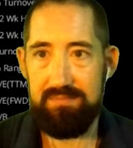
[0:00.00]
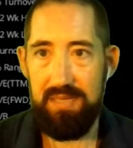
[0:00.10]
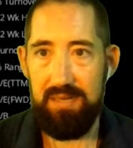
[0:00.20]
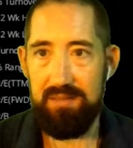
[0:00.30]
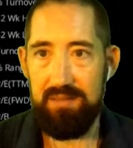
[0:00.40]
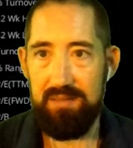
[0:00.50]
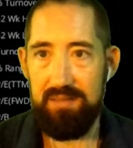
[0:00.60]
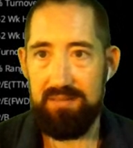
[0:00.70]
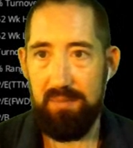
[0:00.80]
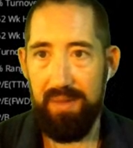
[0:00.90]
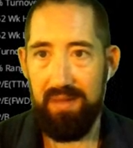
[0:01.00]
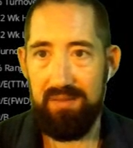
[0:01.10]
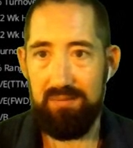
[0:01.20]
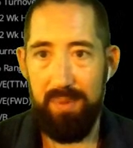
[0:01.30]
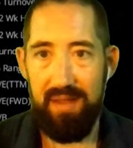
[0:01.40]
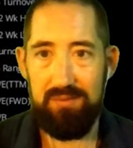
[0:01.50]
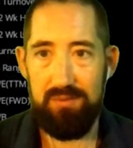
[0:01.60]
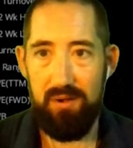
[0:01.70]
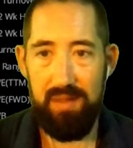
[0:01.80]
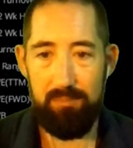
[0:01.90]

You know, that's a penny SPAC. So it's already it